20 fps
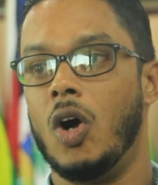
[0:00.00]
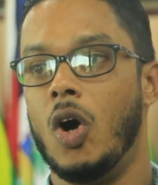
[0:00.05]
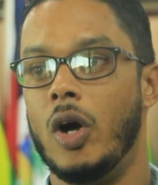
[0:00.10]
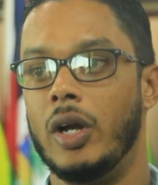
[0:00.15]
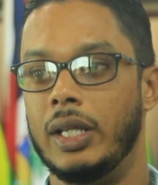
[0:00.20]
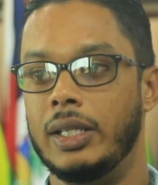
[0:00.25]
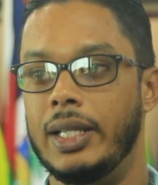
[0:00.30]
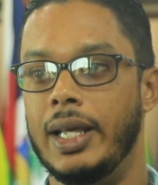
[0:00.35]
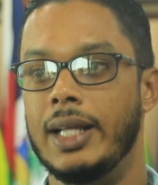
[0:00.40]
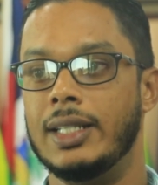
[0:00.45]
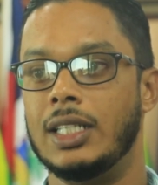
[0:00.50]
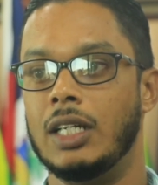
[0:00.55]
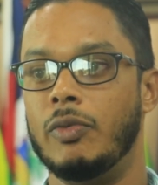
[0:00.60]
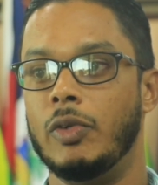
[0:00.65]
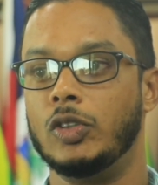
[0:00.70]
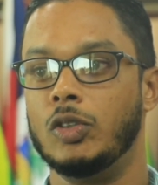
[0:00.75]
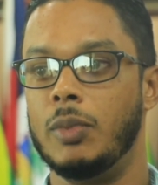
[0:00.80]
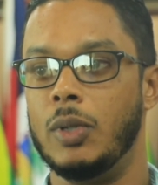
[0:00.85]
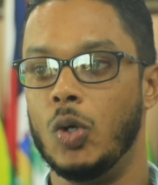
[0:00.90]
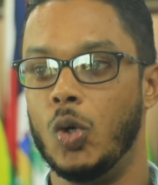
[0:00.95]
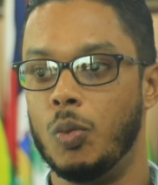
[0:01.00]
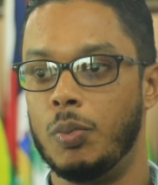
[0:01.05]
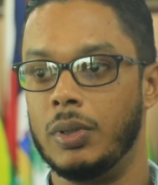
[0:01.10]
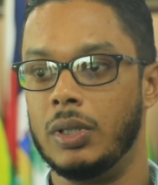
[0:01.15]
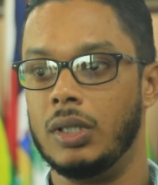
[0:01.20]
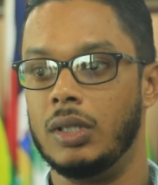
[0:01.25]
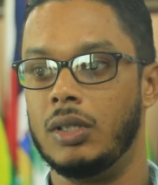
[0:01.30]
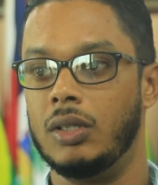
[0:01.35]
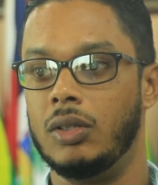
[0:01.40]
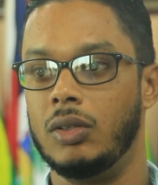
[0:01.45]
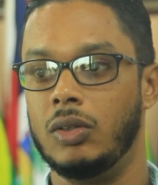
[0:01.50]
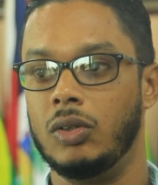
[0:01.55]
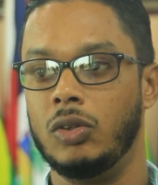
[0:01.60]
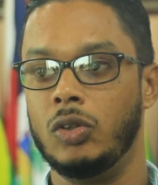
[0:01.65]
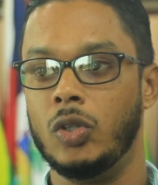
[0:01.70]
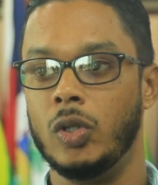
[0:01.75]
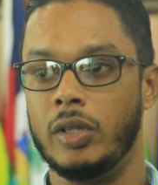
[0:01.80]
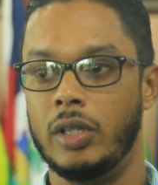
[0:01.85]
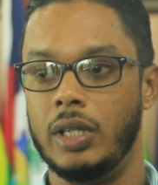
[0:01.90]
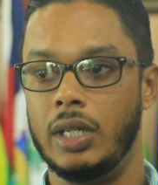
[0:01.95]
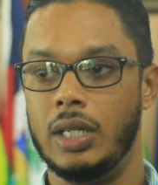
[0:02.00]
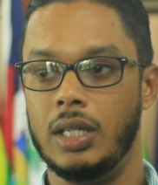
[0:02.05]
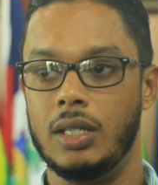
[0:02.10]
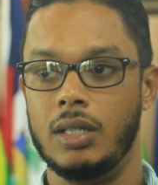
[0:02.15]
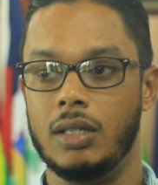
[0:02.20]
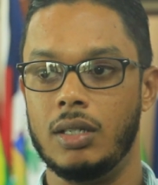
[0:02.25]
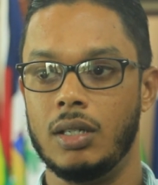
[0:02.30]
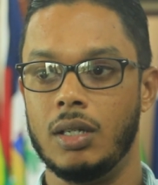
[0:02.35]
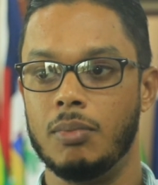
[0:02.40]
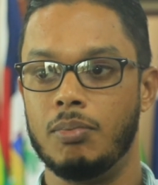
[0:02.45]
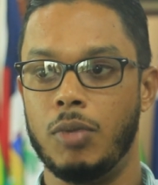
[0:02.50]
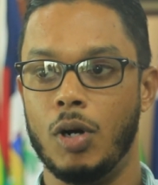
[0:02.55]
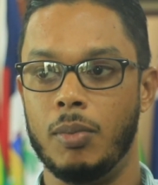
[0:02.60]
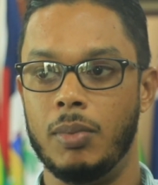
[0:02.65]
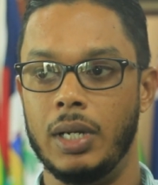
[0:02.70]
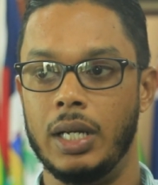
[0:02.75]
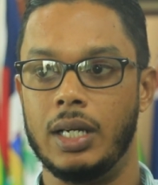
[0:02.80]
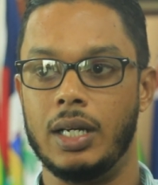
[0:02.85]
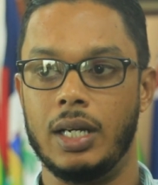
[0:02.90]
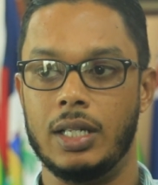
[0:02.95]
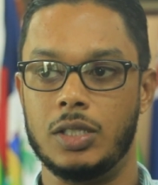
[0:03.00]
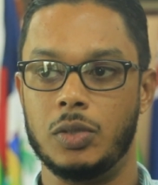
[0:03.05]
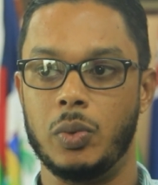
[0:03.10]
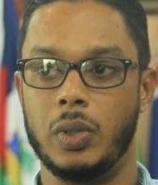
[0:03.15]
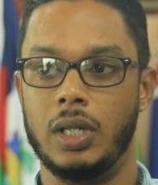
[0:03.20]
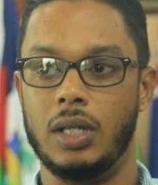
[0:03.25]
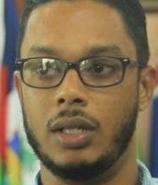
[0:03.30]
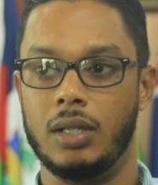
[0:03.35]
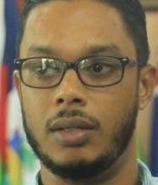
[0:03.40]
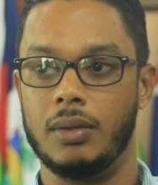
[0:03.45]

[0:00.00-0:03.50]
on the day itself, which will be open to the public as well.